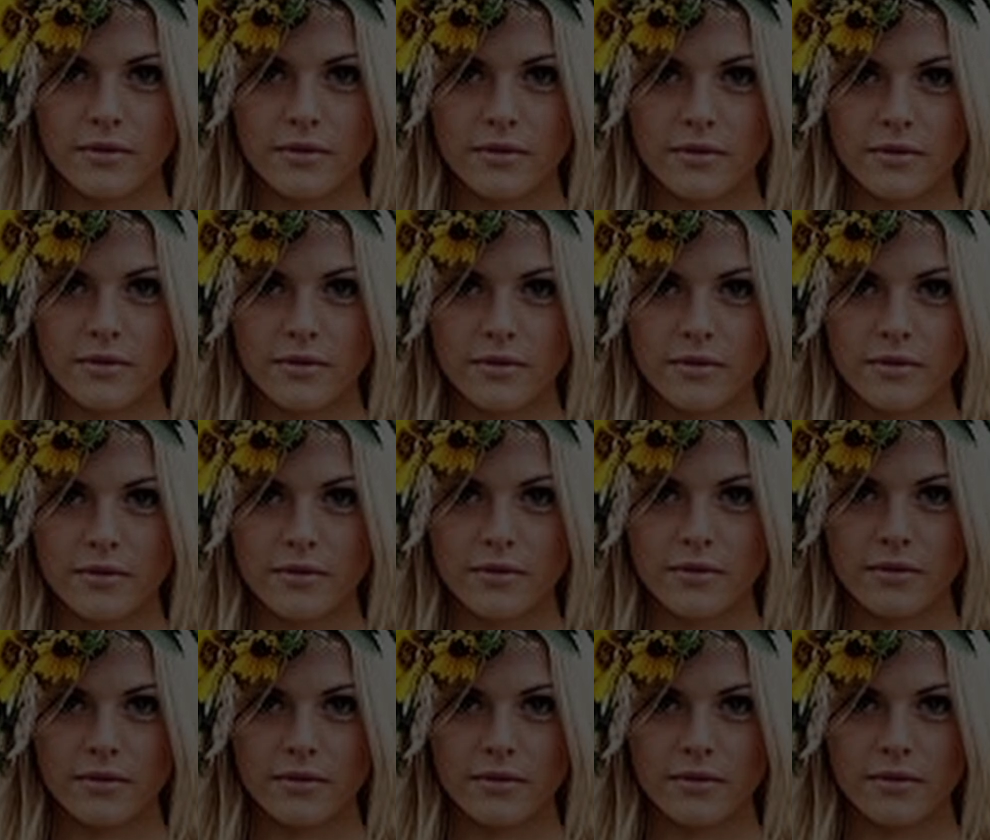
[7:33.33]

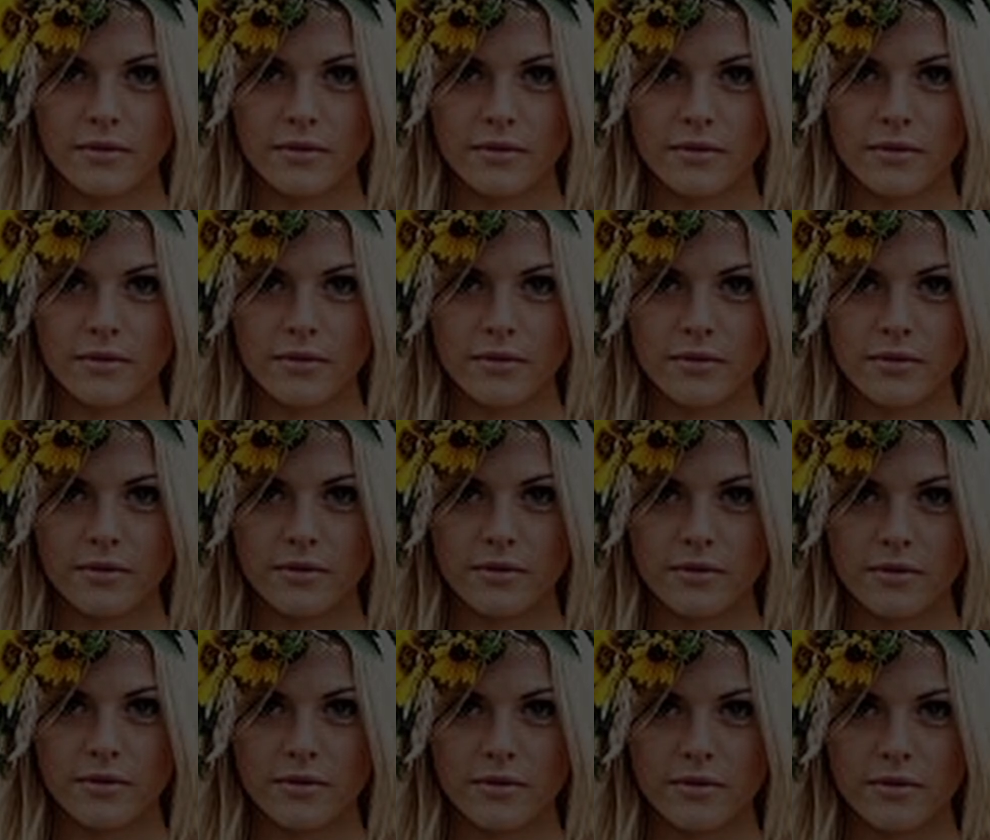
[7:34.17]

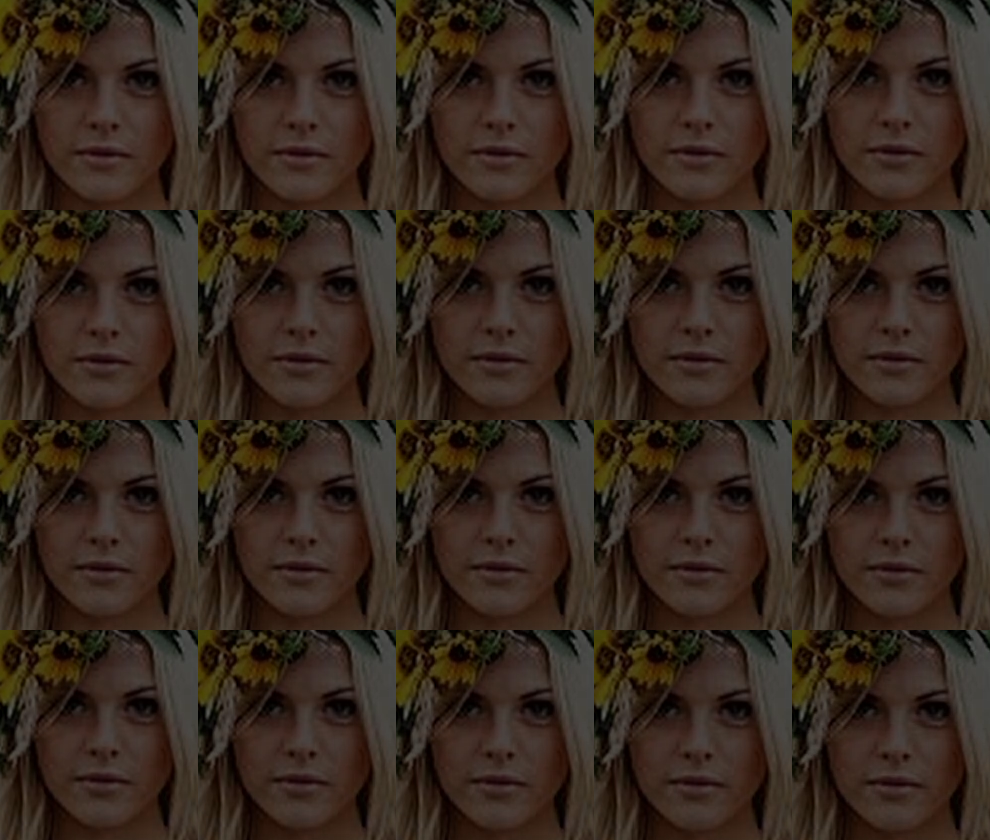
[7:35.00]
[no speech]